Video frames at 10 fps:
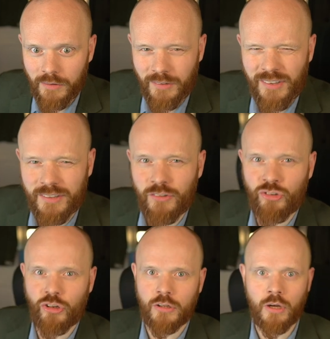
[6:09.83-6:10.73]
That's like
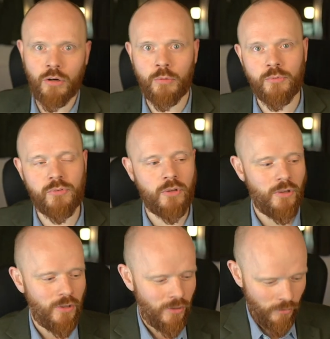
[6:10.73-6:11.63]
Sherlock Holmes
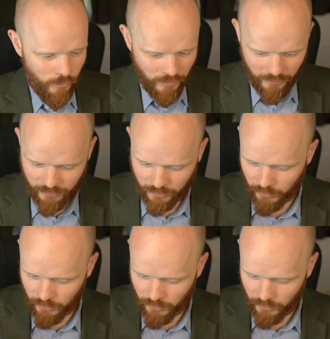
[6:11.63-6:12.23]
with his